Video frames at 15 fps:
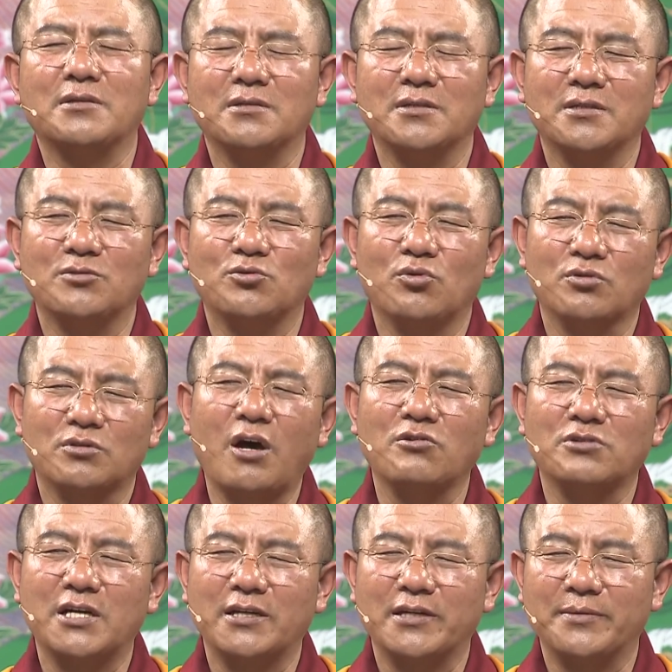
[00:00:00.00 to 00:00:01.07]
They robbed
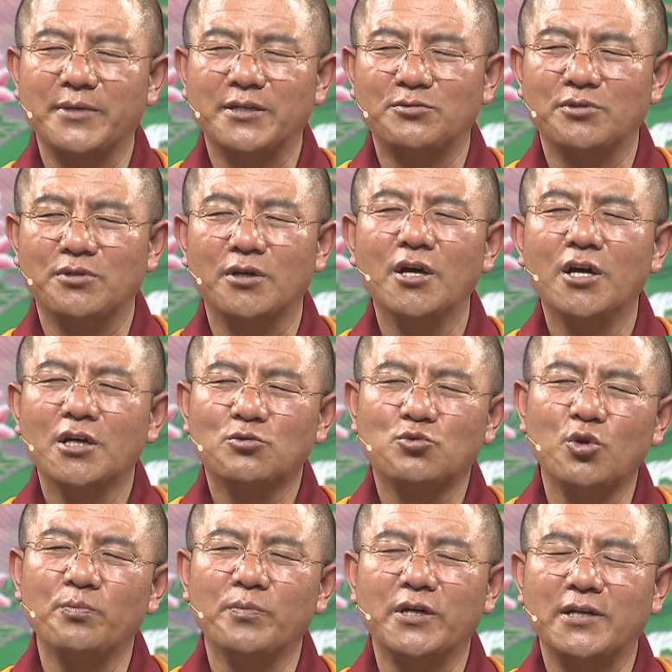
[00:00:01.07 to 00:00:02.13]
him of all his
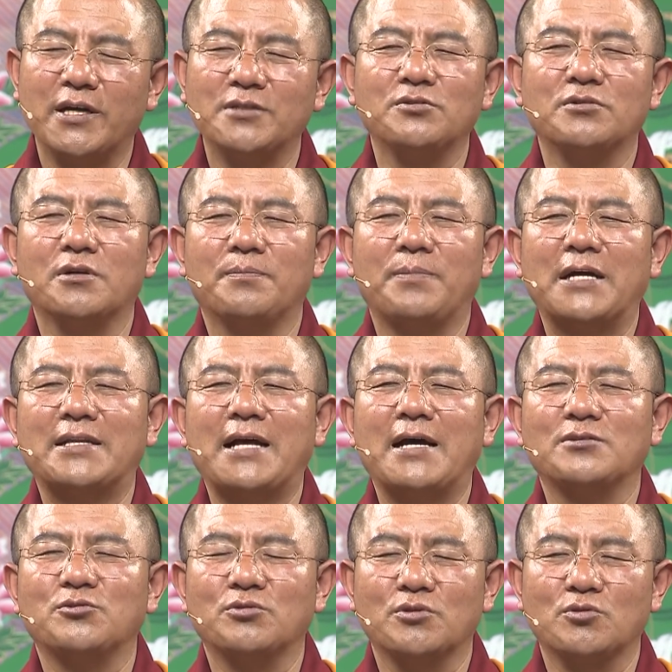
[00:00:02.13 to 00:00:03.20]
properties and took
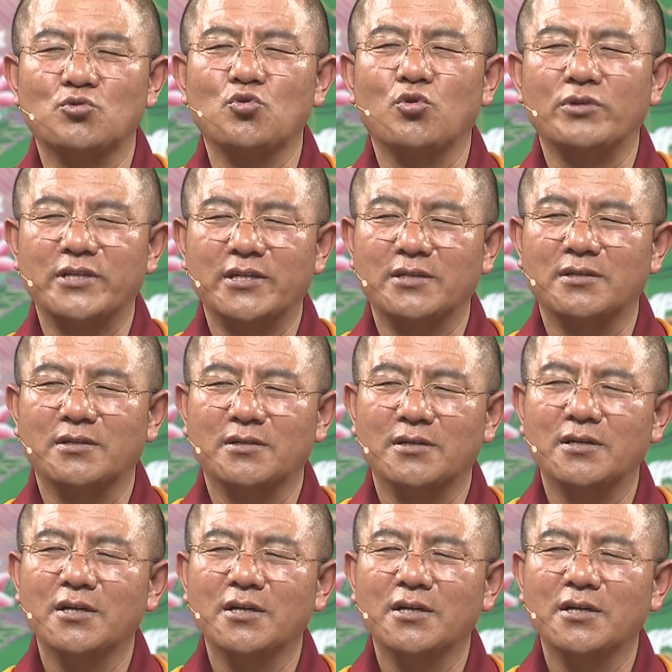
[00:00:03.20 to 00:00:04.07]
him to the shrine